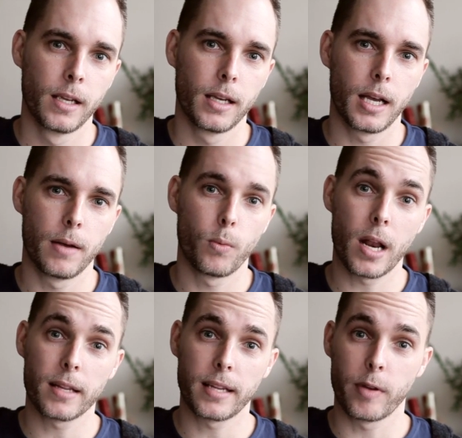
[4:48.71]
while
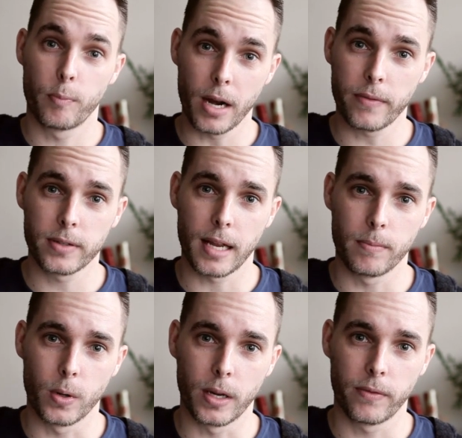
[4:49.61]
I was having breakfast that
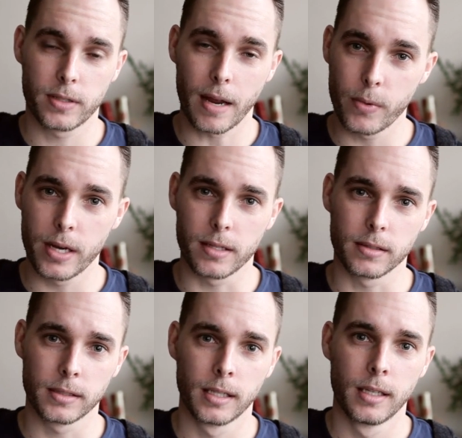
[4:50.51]
morning, for some
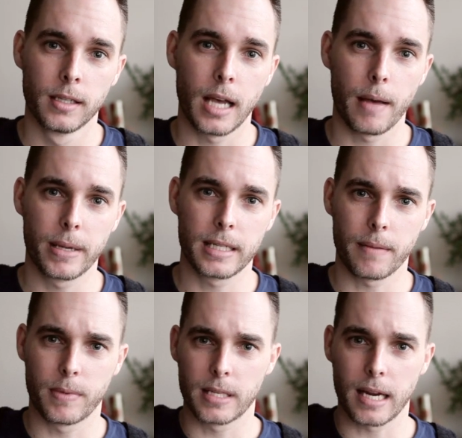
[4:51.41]
reason, I picked up
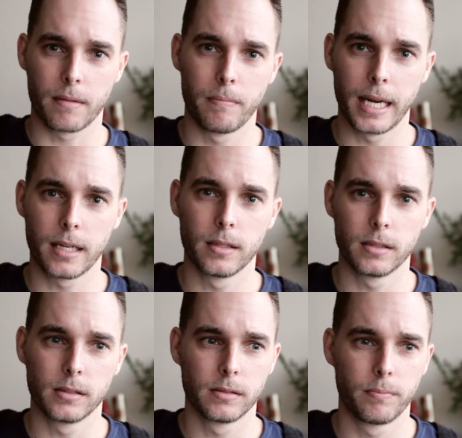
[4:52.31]
this like
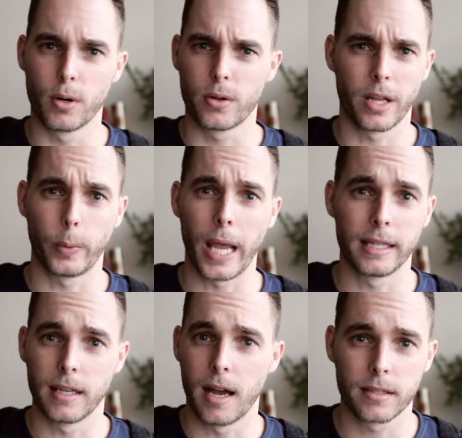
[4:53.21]
medical book that we had in
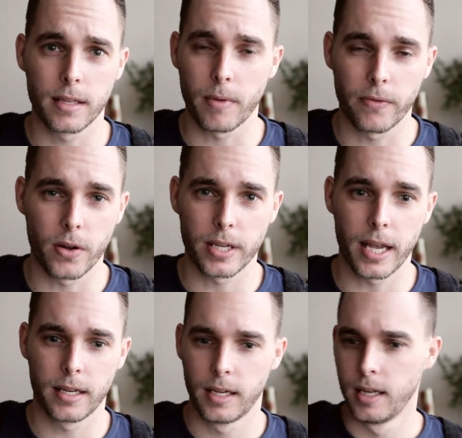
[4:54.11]
the house that my folks
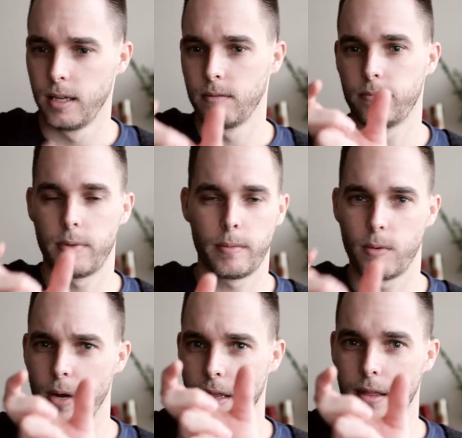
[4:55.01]
had, probably
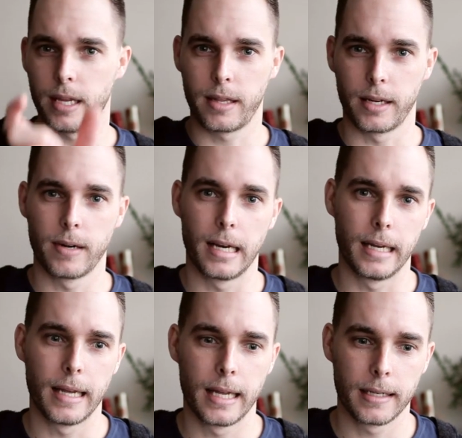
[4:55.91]
quite a thick thing really,
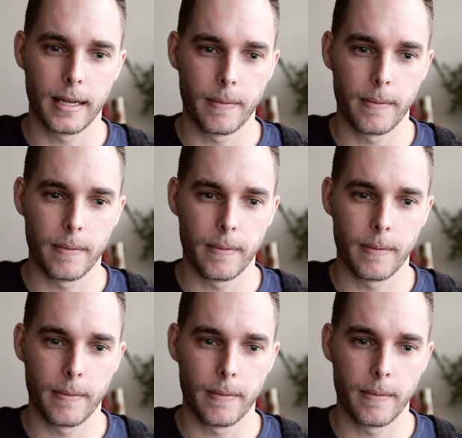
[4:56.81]
and